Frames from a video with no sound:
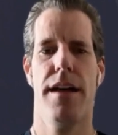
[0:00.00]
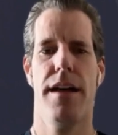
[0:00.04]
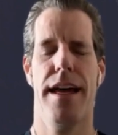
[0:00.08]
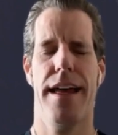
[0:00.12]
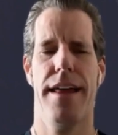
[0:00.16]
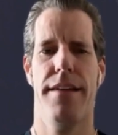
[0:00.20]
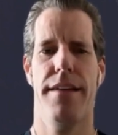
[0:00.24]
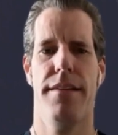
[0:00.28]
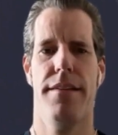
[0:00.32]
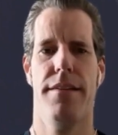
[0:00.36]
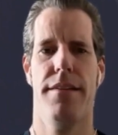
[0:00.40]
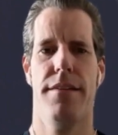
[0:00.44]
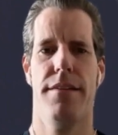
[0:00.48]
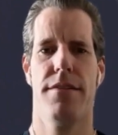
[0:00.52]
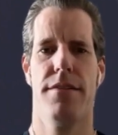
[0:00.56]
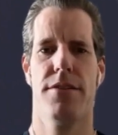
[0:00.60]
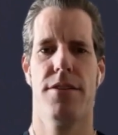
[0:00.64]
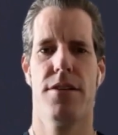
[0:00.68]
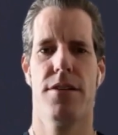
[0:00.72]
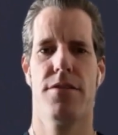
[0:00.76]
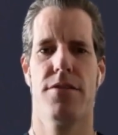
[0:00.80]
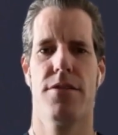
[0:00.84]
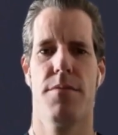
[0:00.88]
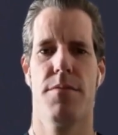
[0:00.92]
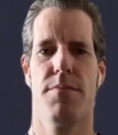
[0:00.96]
And
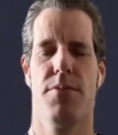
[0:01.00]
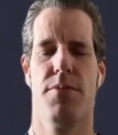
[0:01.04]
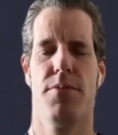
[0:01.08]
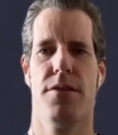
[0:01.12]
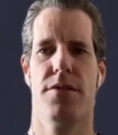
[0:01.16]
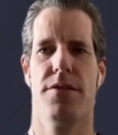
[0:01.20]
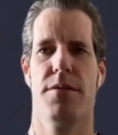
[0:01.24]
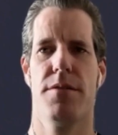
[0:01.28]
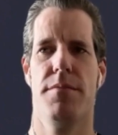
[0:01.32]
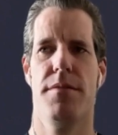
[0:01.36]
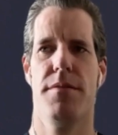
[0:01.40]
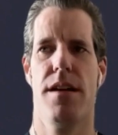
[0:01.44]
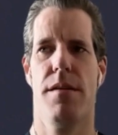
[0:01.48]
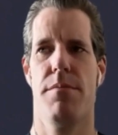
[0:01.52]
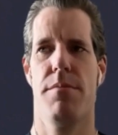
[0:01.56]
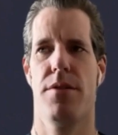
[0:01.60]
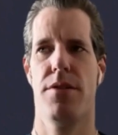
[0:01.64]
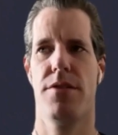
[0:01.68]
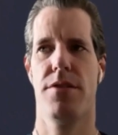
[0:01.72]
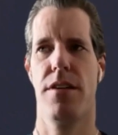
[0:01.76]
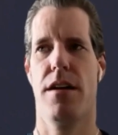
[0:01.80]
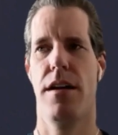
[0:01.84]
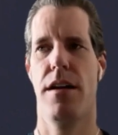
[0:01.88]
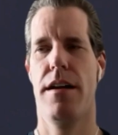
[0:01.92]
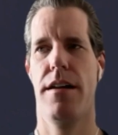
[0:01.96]
just to put some
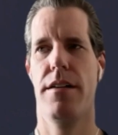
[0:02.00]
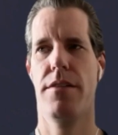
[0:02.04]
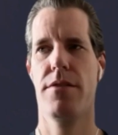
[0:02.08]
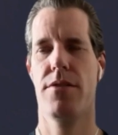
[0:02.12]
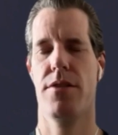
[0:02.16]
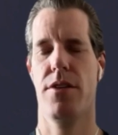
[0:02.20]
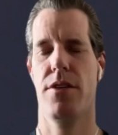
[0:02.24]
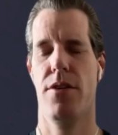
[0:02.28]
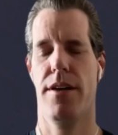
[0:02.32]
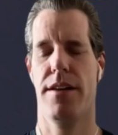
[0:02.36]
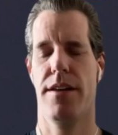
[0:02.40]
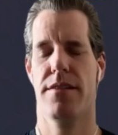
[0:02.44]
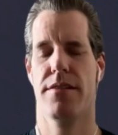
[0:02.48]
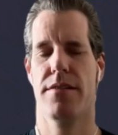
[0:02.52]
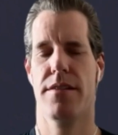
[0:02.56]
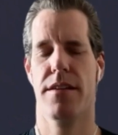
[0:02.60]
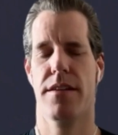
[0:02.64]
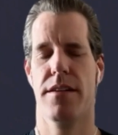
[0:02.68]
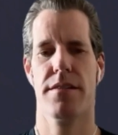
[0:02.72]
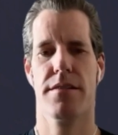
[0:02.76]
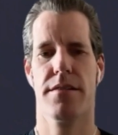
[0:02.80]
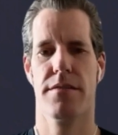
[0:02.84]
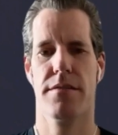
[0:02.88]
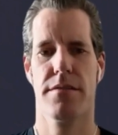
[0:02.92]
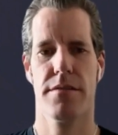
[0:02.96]
numbers on it, so at
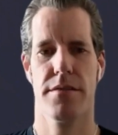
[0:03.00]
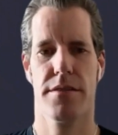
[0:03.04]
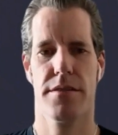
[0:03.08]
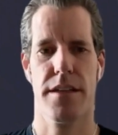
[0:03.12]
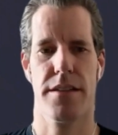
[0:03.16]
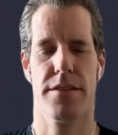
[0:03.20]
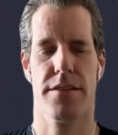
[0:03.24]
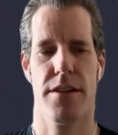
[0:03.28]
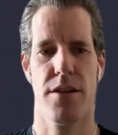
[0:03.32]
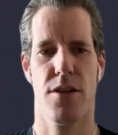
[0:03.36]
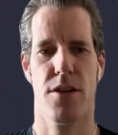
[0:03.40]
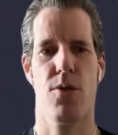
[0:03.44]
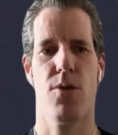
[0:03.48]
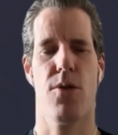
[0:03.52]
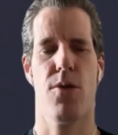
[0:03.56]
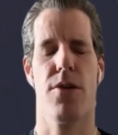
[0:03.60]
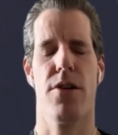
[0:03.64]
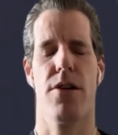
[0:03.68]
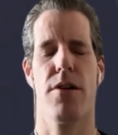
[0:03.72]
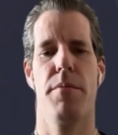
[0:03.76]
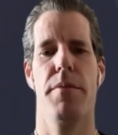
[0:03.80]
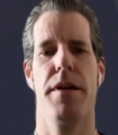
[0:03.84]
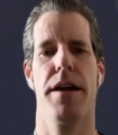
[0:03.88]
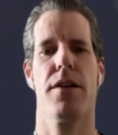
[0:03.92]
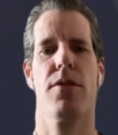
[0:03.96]
six six and a
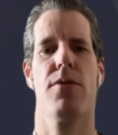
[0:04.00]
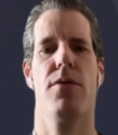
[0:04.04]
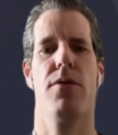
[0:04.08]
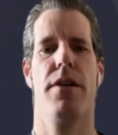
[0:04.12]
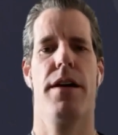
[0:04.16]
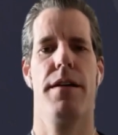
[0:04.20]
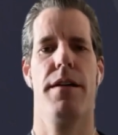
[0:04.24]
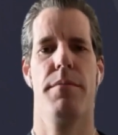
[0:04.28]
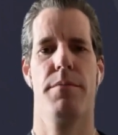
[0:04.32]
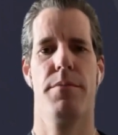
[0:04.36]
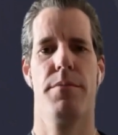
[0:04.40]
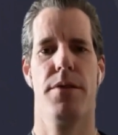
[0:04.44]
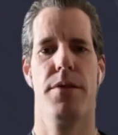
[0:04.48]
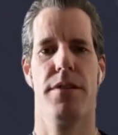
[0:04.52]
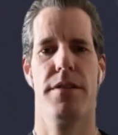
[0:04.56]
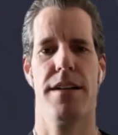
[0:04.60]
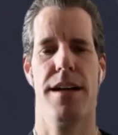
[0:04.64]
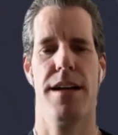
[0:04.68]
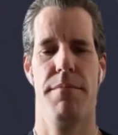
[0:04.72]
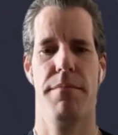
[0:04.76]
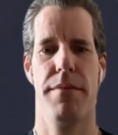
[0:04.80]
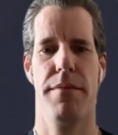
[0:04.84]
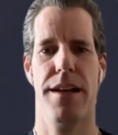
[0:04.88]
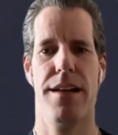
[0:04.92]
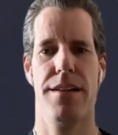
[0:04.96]
quarter Bitcoin per
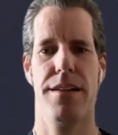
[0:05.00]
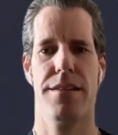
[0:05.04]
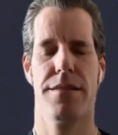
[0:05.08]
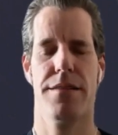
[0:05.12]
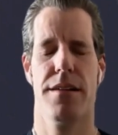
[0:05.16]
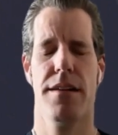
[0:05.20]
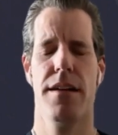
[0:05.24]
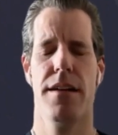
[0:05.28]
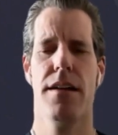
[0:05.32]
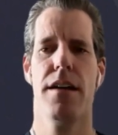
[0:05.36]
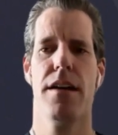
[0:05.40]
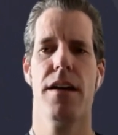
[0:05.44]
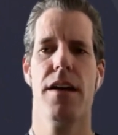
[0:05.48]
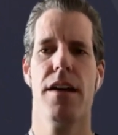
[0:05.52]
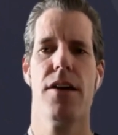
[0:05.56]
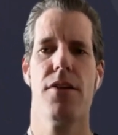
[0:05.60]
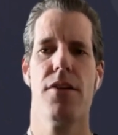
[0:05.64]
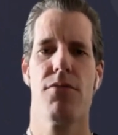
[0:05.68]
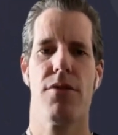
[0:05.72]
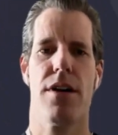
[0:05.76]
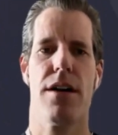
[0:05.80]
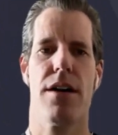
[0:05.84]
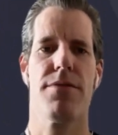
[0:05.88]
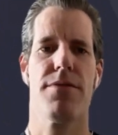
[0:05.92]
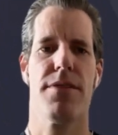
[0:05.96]
10 minutes,
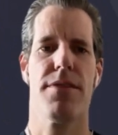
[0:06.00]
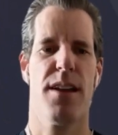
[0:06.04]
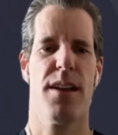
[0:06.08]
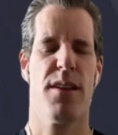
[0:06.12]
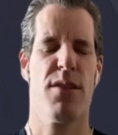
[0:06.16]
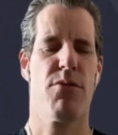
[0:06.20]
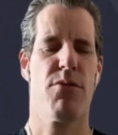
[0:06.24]
roughly